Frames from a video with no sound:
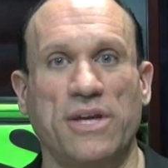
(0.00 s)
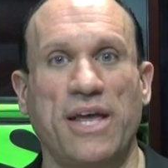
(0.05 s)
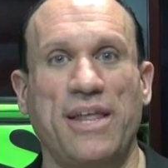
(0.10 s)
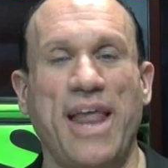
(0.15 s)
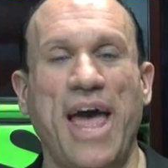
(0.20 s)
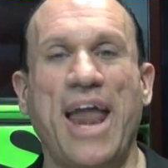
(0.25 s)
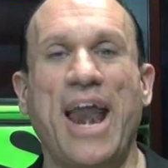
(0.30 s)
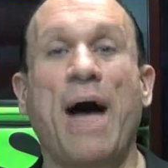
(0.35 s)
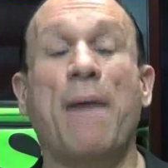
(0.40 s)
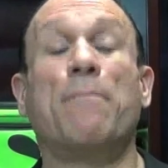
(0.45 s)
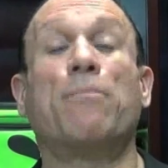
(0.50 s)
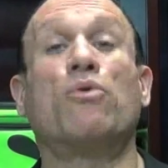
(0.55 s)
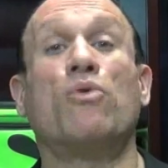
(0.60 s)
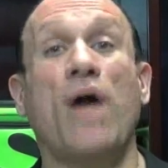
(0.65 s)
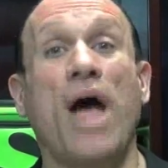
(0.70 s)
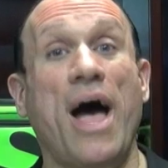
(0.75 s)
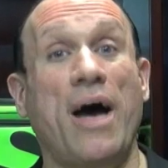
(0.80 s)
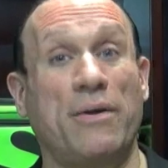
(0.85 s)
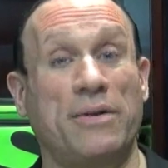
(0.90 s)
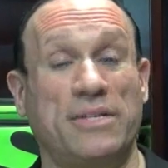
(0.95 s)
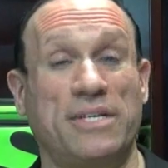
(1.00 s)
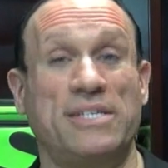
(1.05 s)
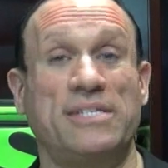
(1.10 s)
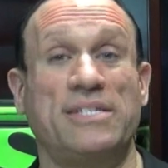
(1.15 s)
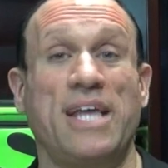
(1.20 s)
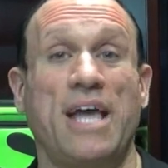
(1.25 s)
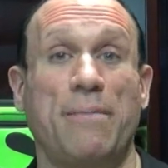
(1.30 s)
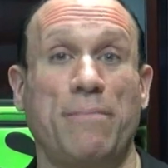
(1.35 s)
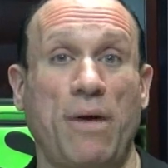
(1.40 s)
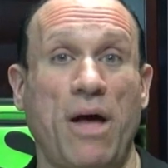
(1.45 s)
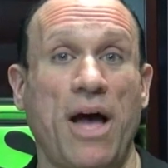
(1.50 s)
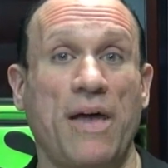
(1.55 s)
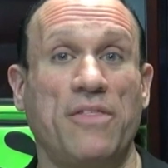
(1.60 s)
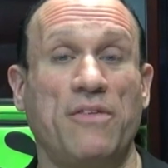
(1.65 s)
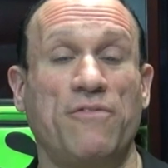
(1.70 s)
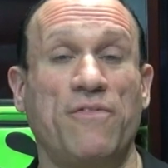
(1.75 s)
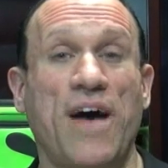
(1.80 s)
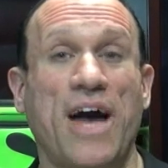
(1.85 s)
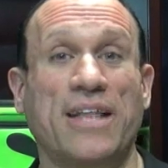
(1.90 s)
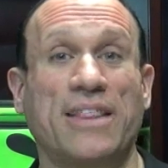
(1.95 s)
And I'm proud to stand behind the
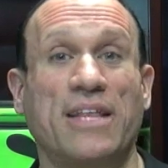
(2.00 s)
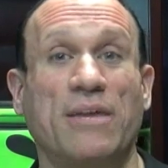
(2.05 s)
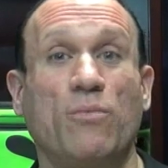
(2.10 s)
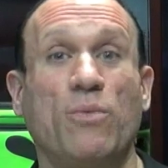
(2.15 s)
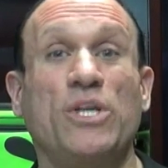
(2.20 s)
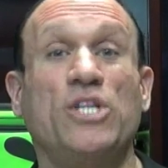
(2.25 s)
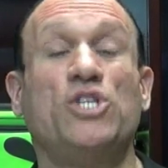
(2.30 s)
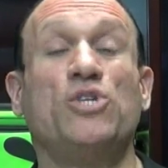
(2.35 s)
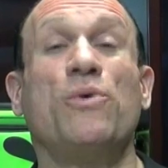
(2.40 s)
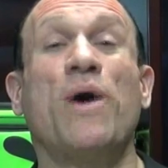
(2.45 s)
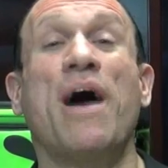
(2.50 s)
fact that we do